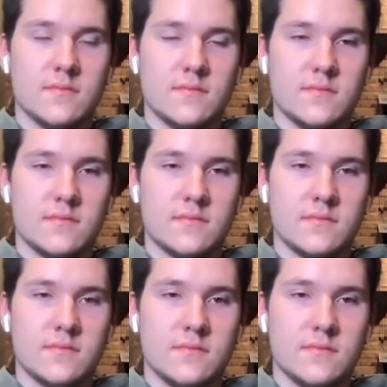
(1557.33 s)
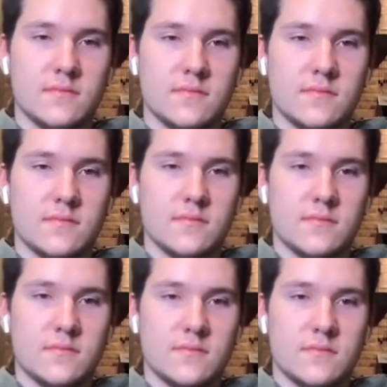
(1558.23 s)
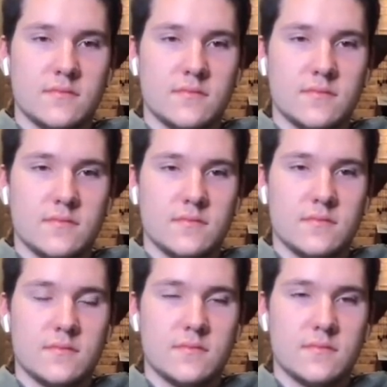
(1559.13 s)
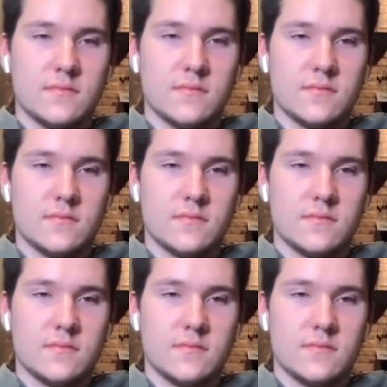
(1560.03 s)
(silent)